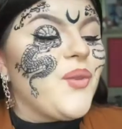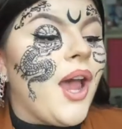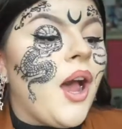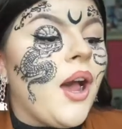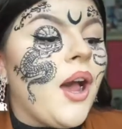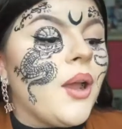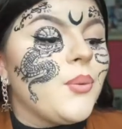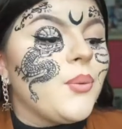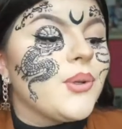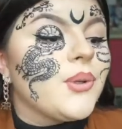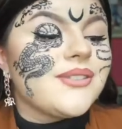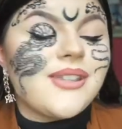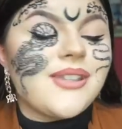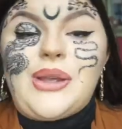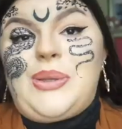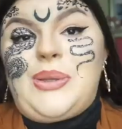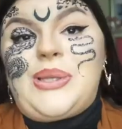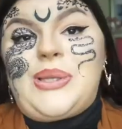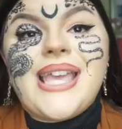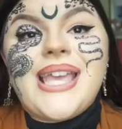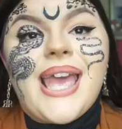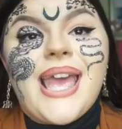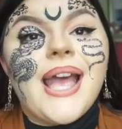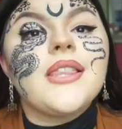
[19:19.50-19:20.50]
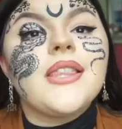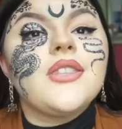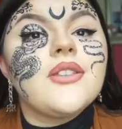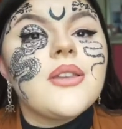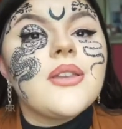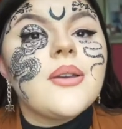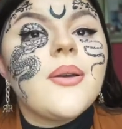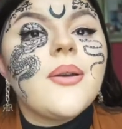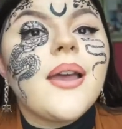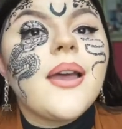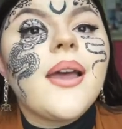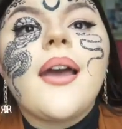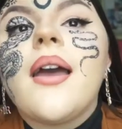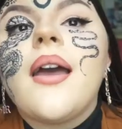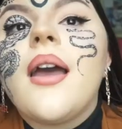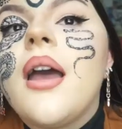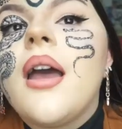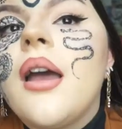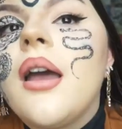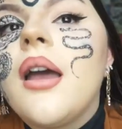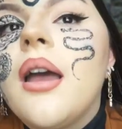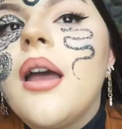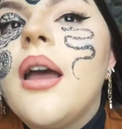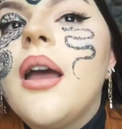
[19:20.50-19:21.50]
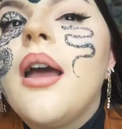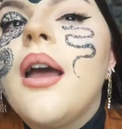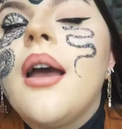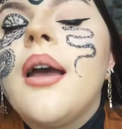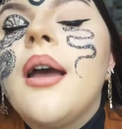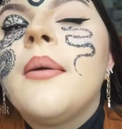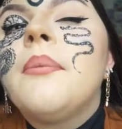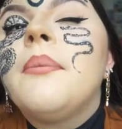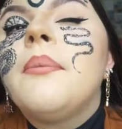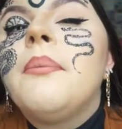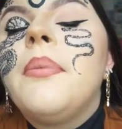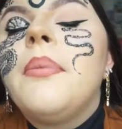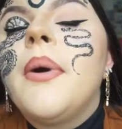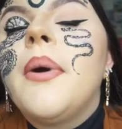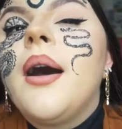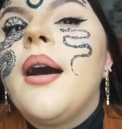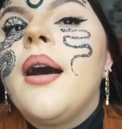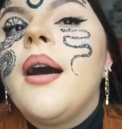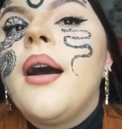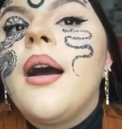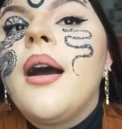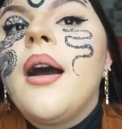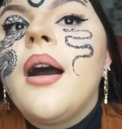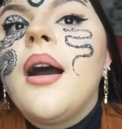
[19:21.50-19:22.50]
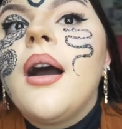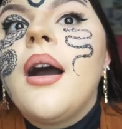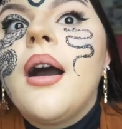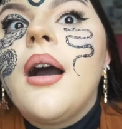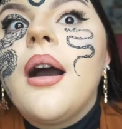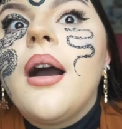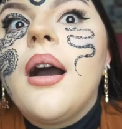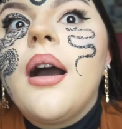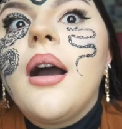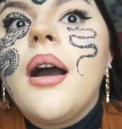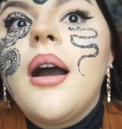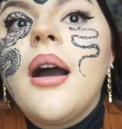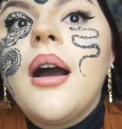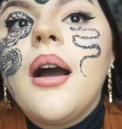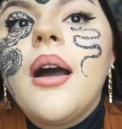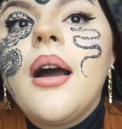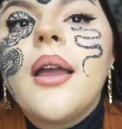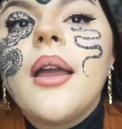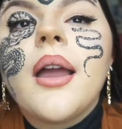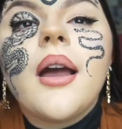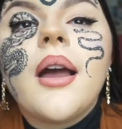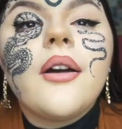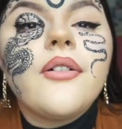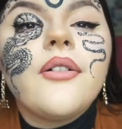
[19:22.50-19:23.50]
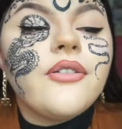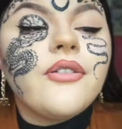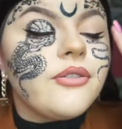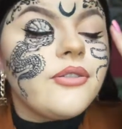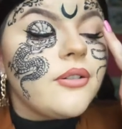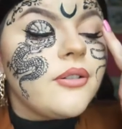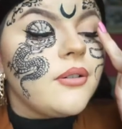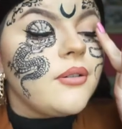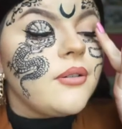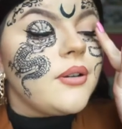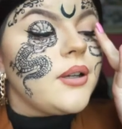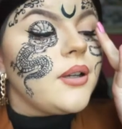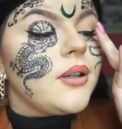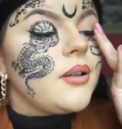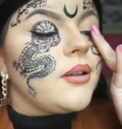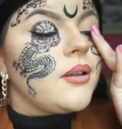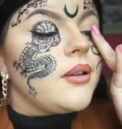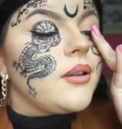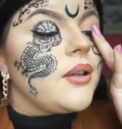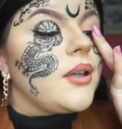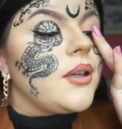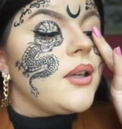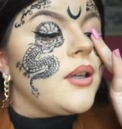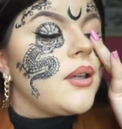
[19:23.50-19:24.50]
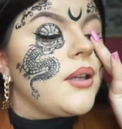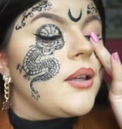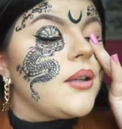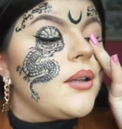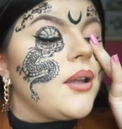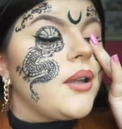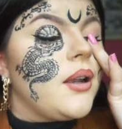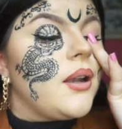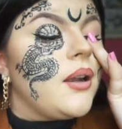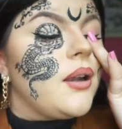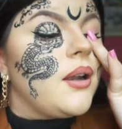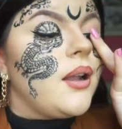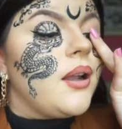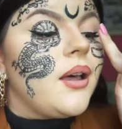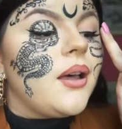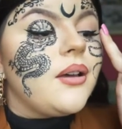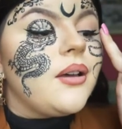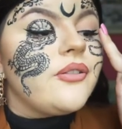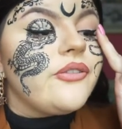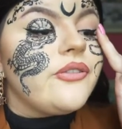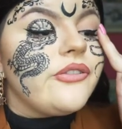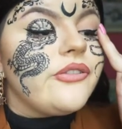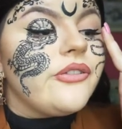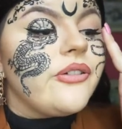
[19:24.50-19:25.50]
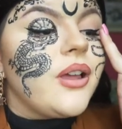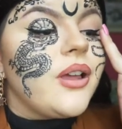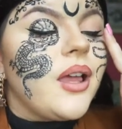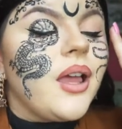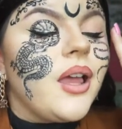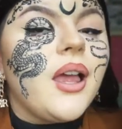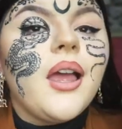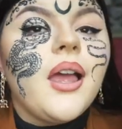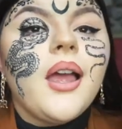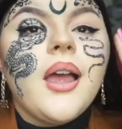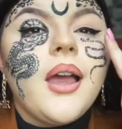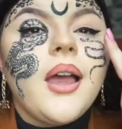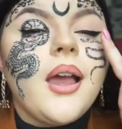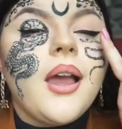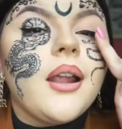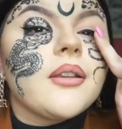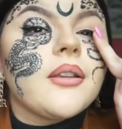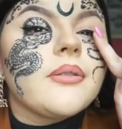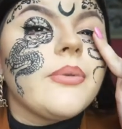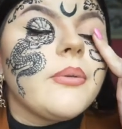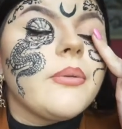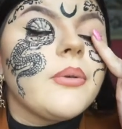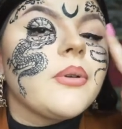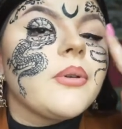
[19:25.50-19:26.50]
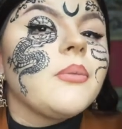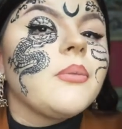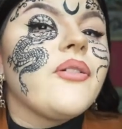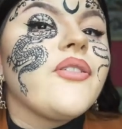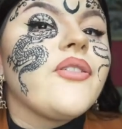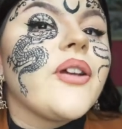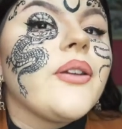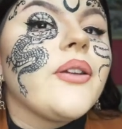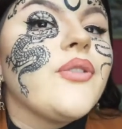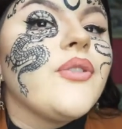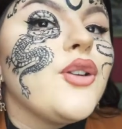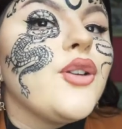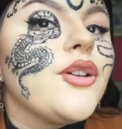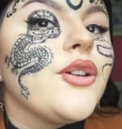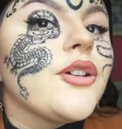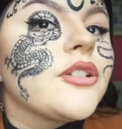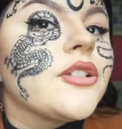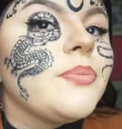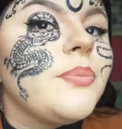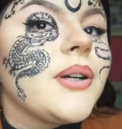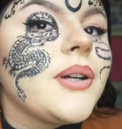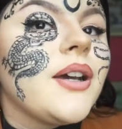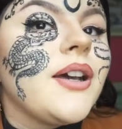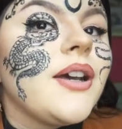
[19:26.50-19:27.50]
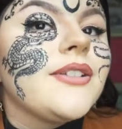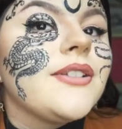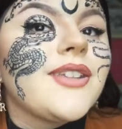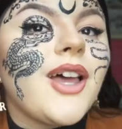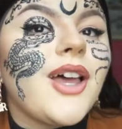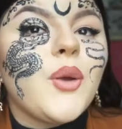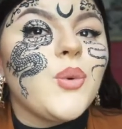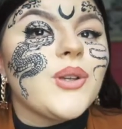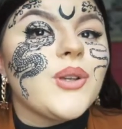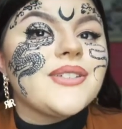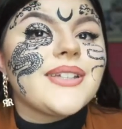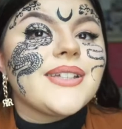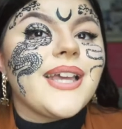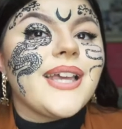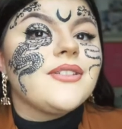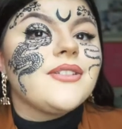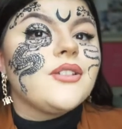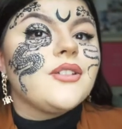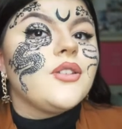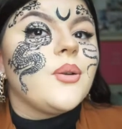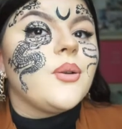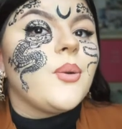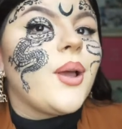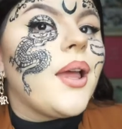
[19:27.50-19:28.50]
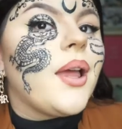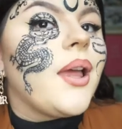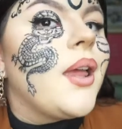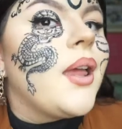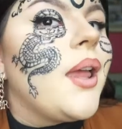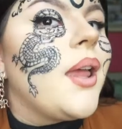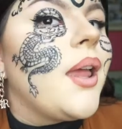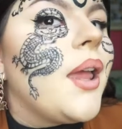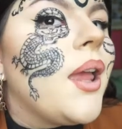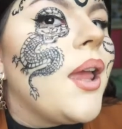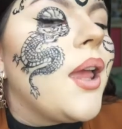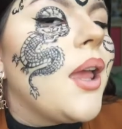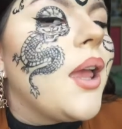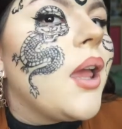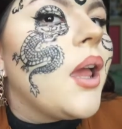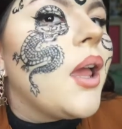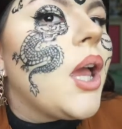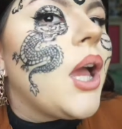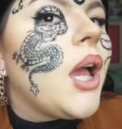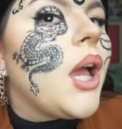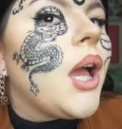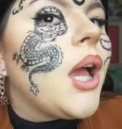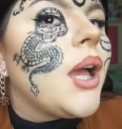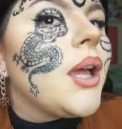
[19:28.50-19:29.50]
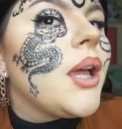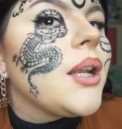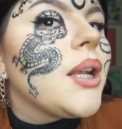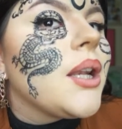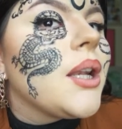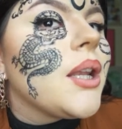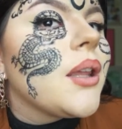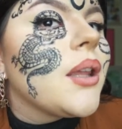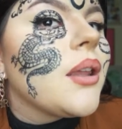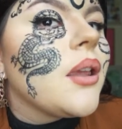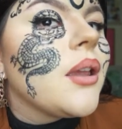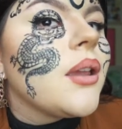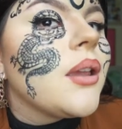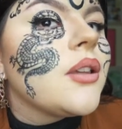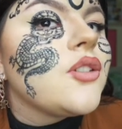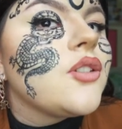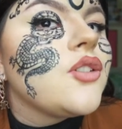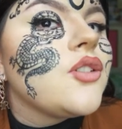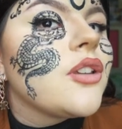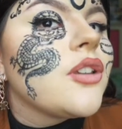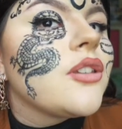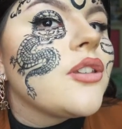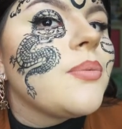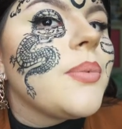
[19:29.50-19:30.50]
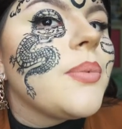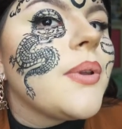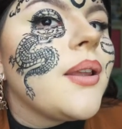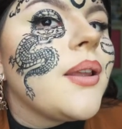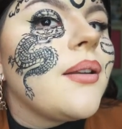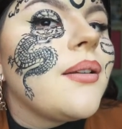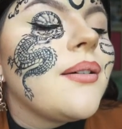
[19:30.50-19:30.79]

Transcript: was so scared to do it, but I have fallen in love, and it's probably one of my favourite looks because I was scared to do it, and it has just been,